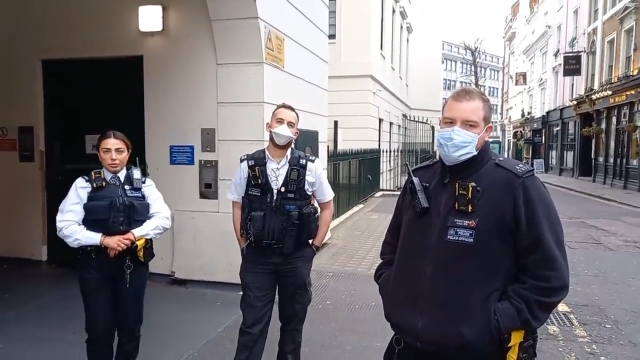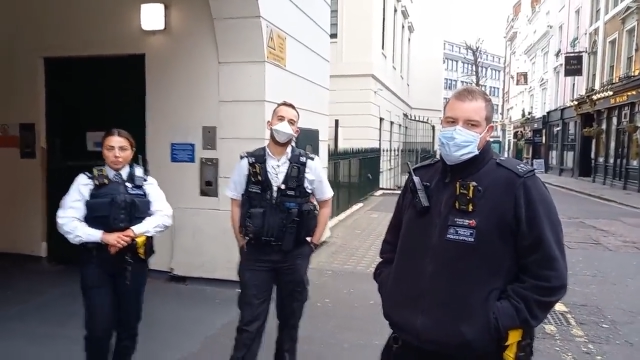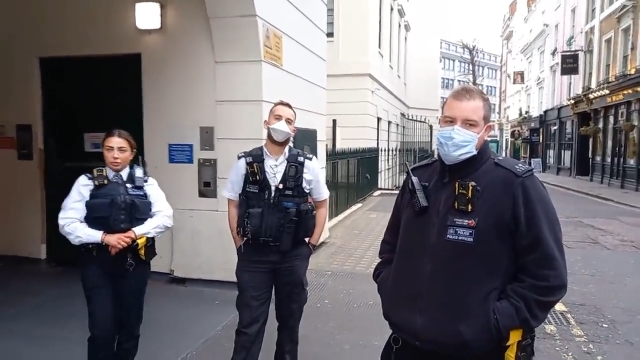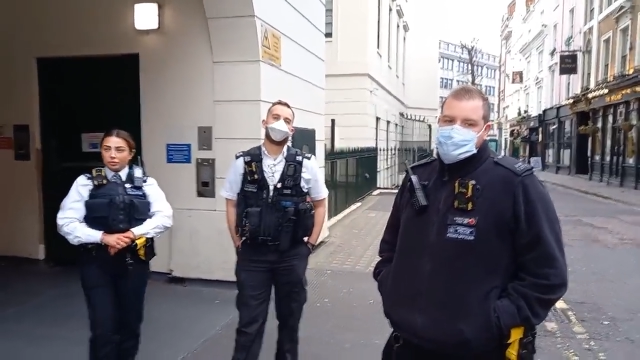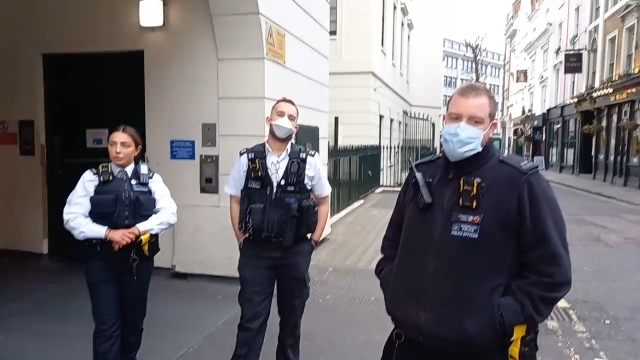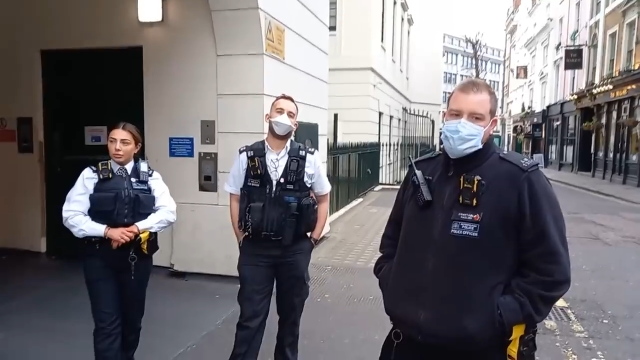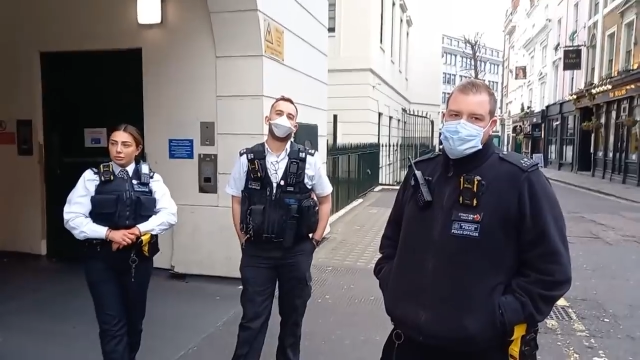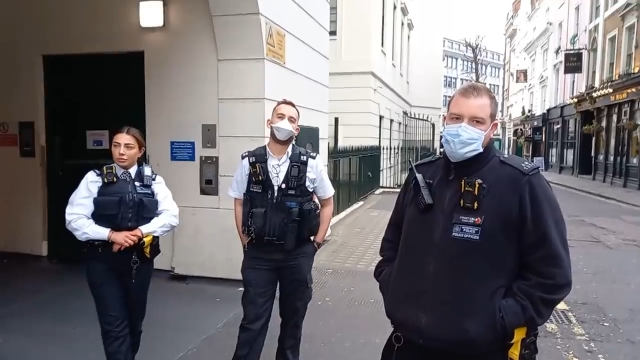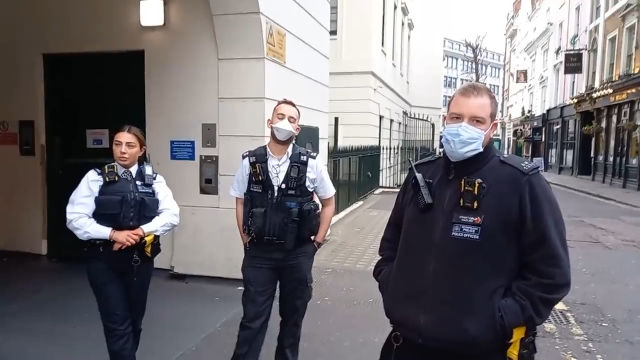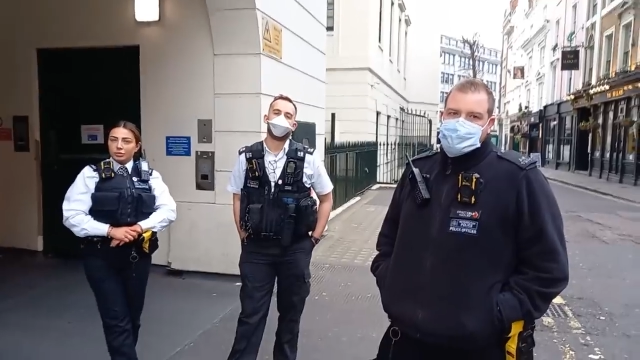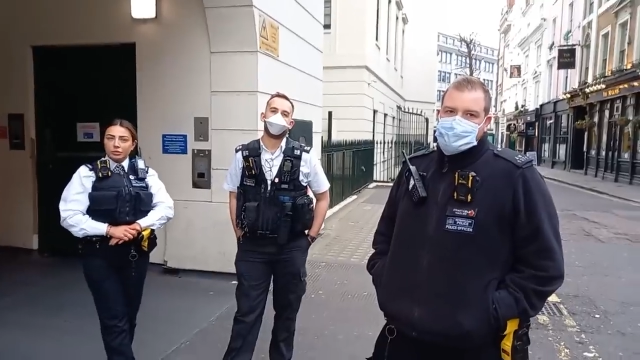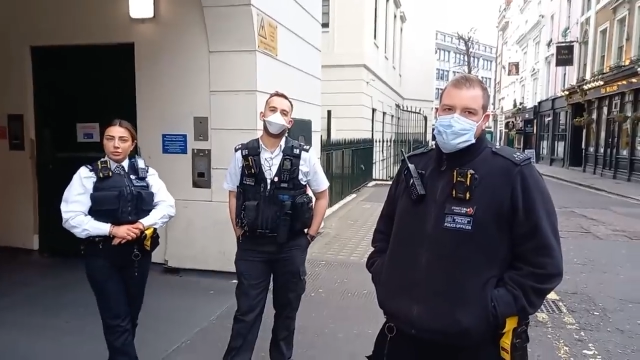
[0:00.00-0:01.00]
This guy over
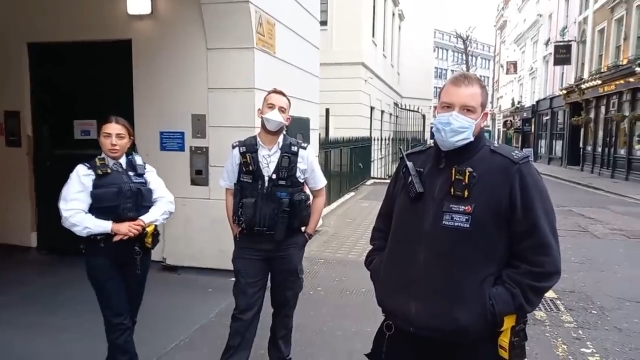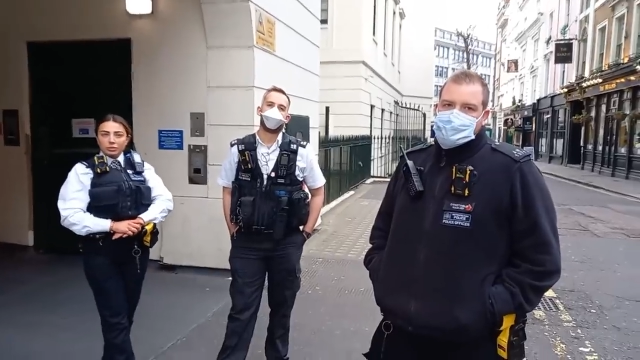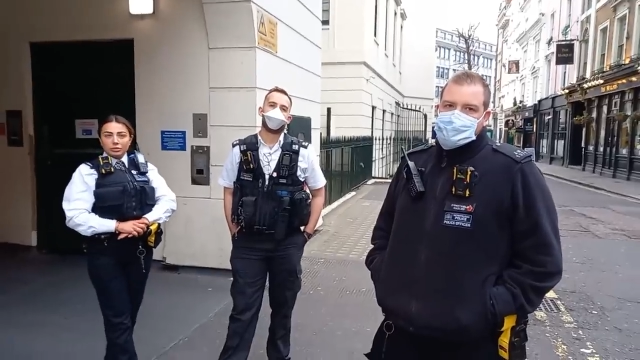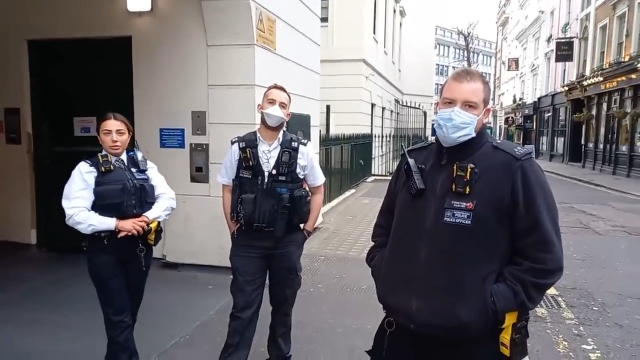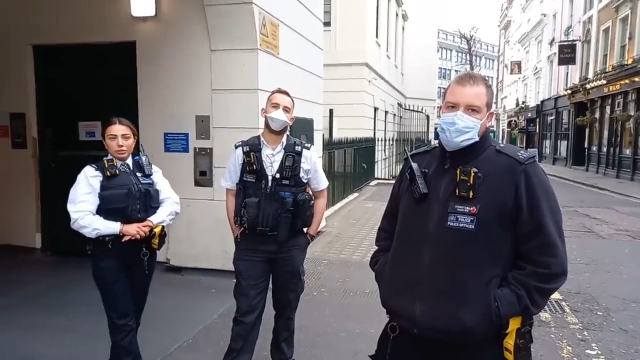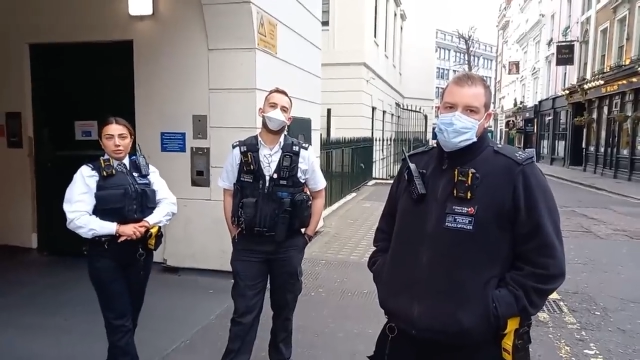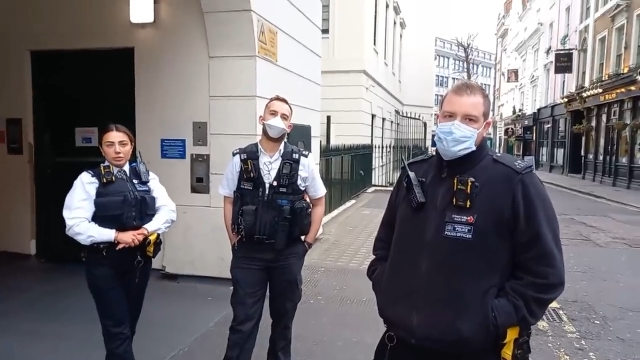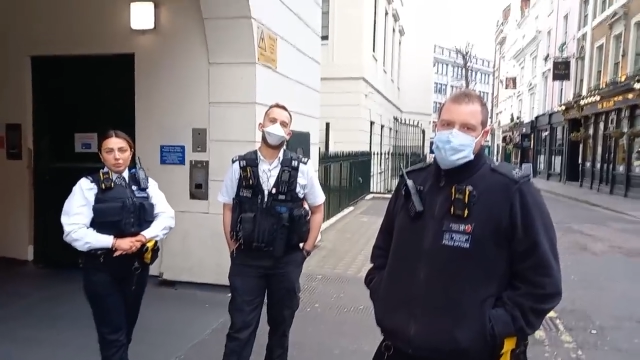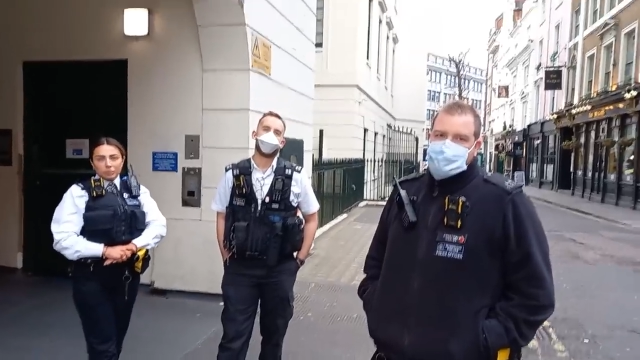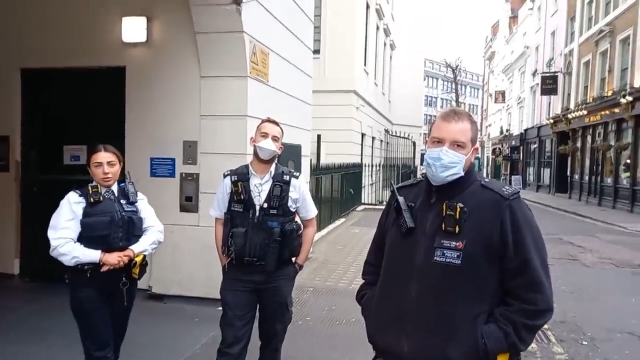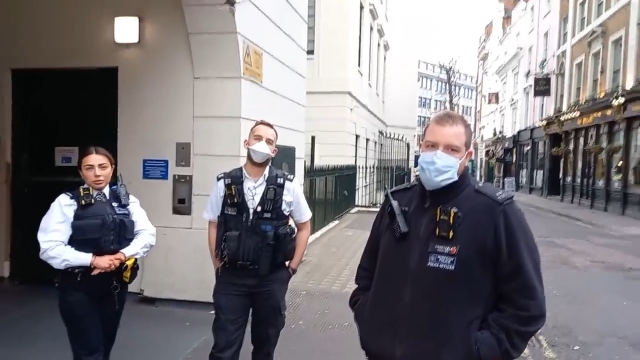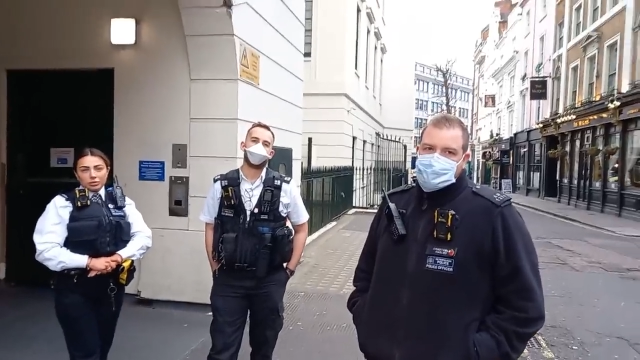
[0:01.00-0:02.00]
there just said I was getting angry
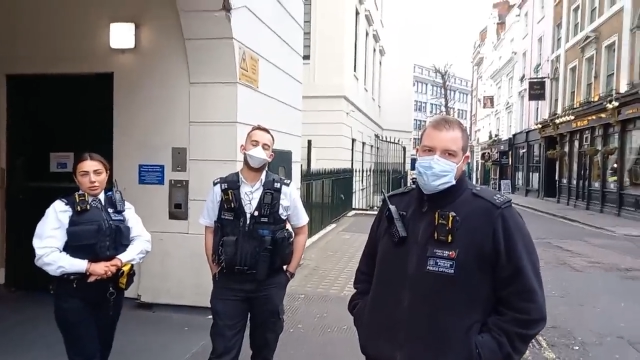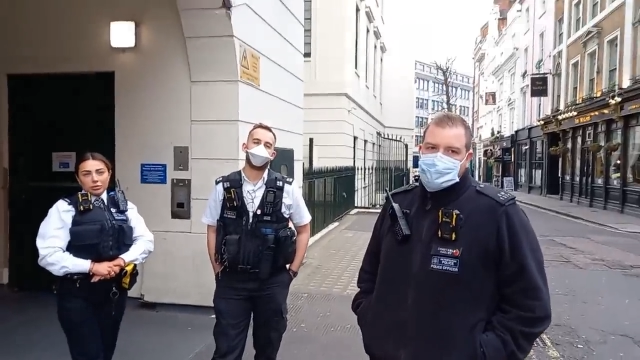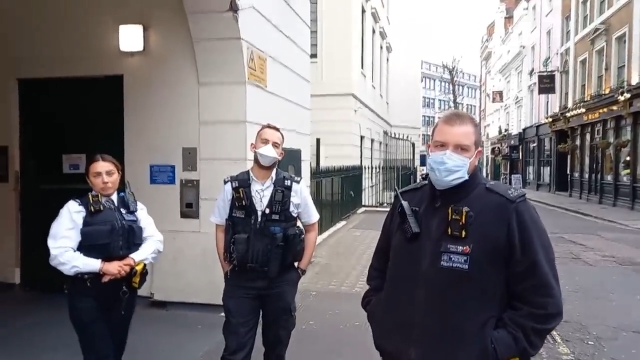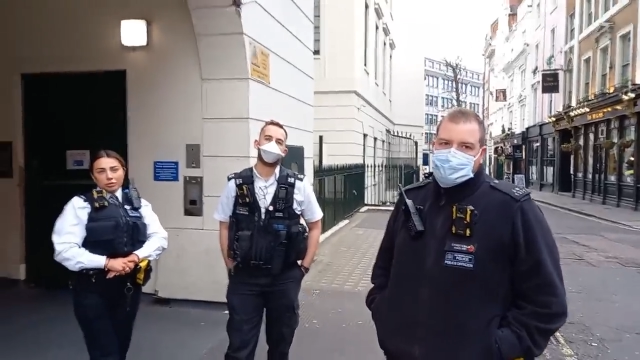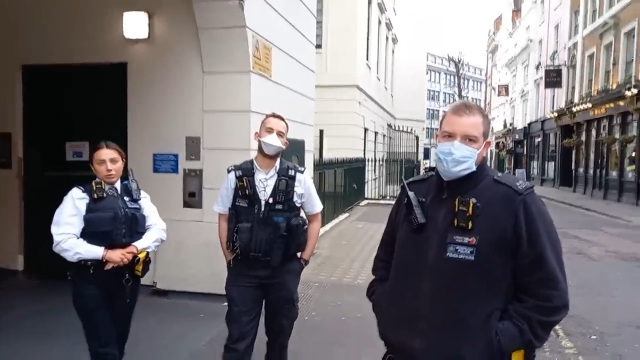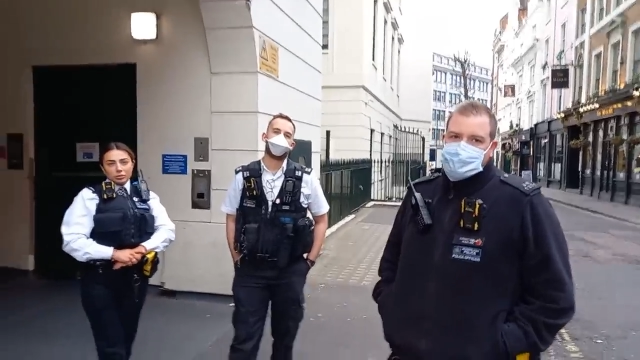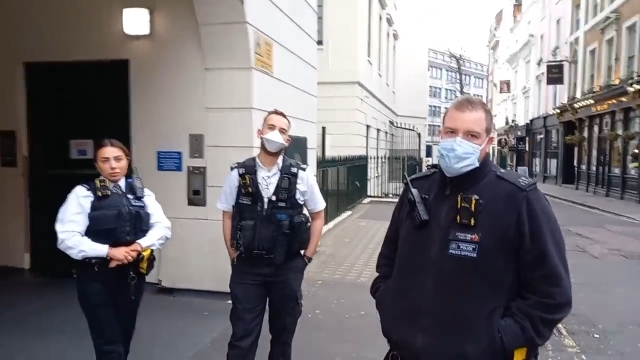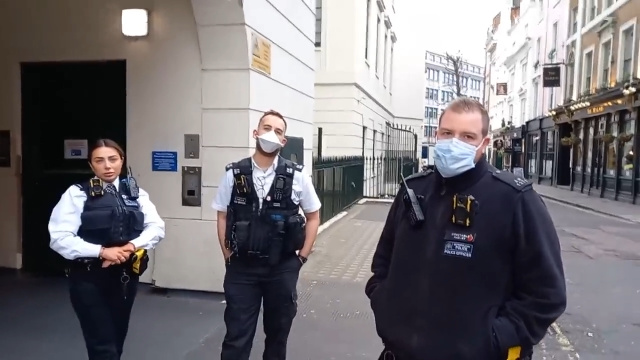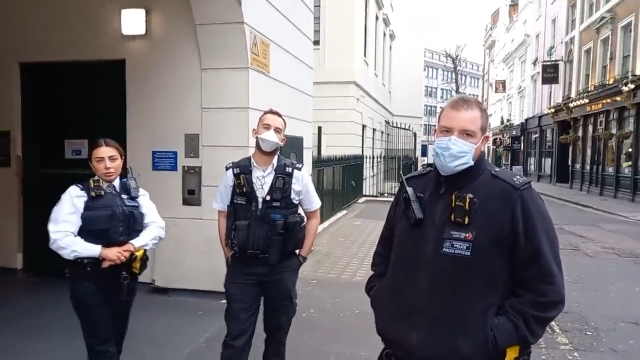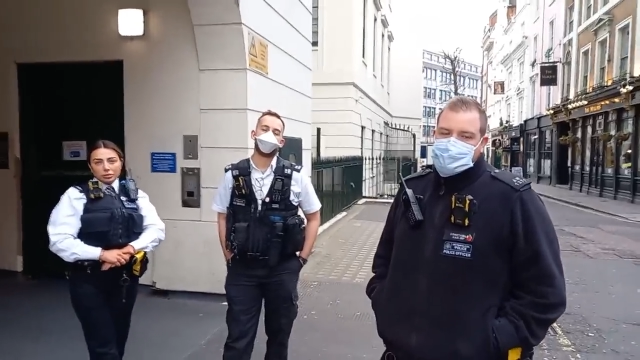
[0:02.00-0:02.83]
because I was talking,